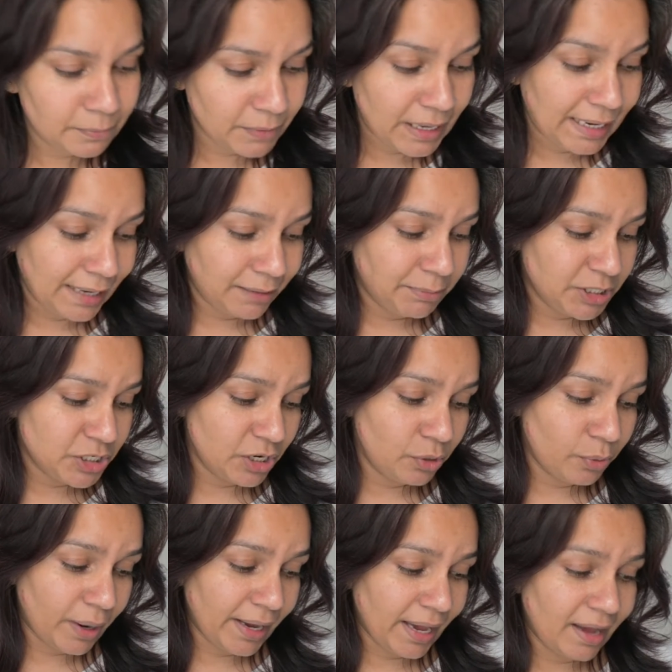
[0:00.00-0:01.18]
Let me tell you,
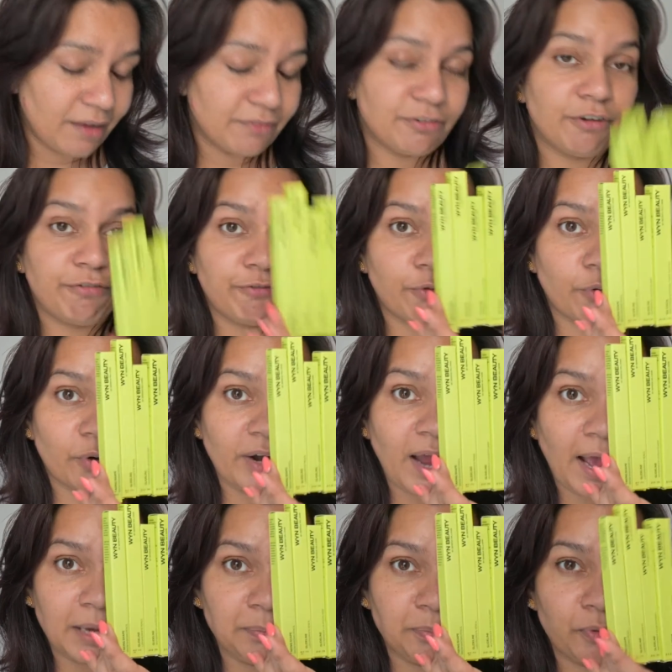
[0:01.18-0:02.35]
I have 4
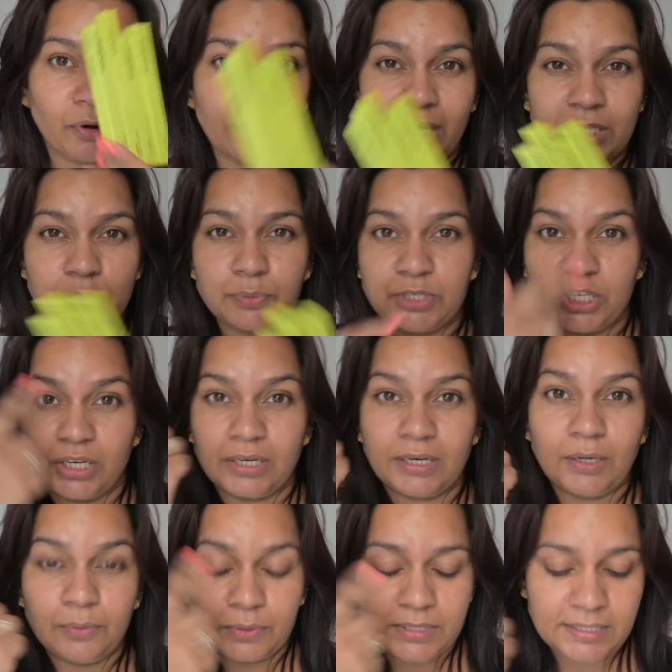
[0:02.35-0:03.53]
eye products, which
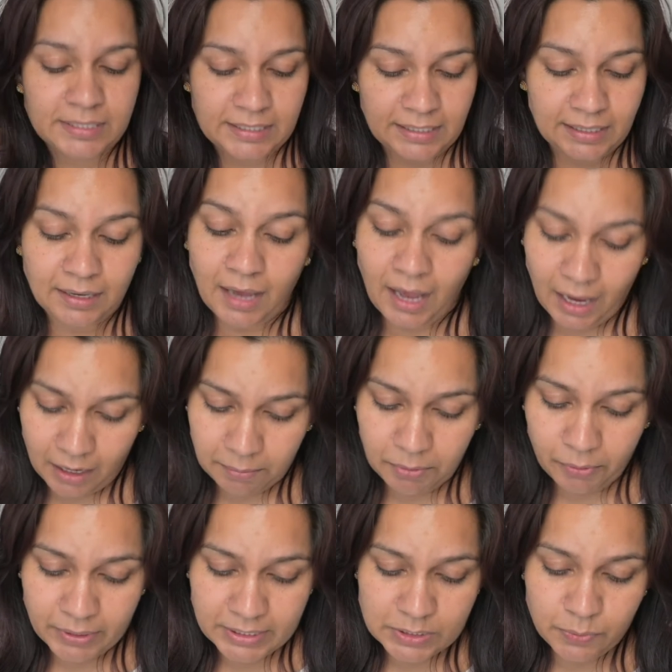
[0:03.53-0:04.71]
includes the
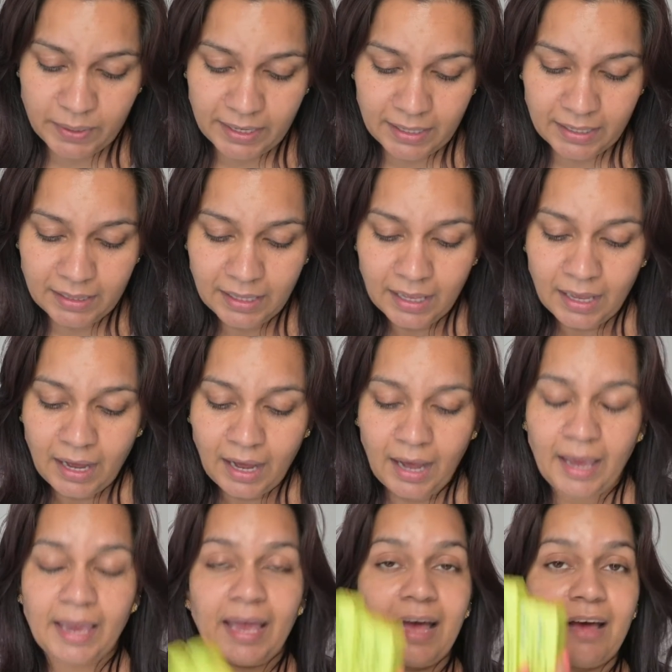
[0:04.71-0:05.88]
eyebrow as well.
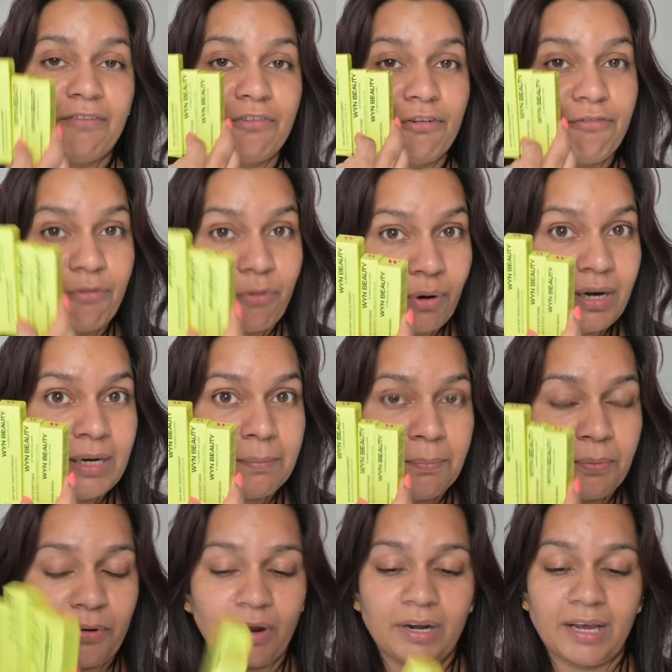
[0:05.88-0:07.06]
I have 4 lip
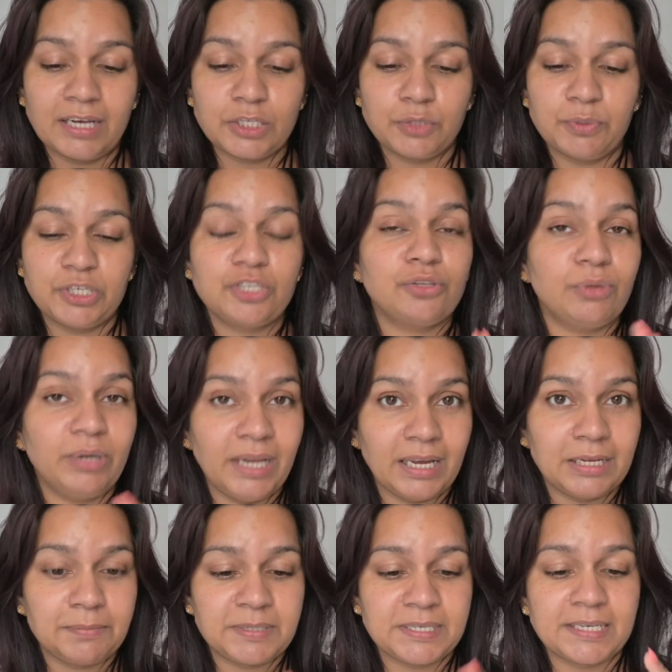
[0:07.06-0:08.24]
products, which 3 are
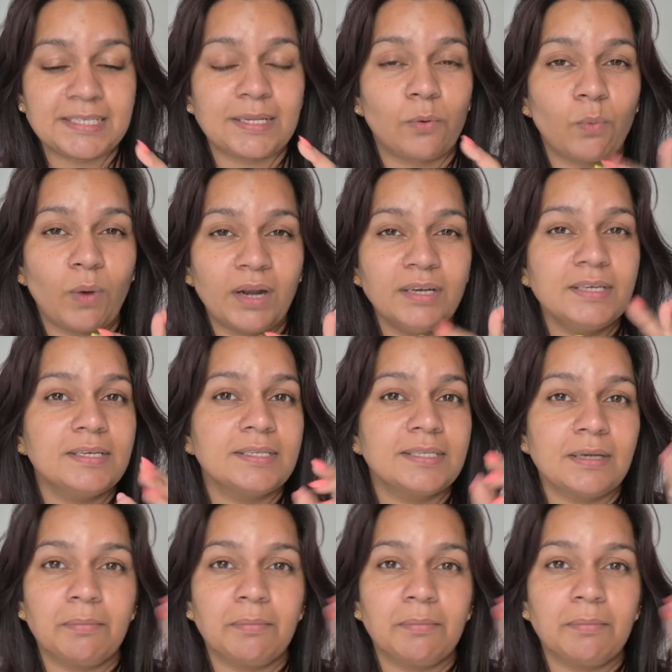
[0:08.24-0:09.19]
lipsticks and 1 is a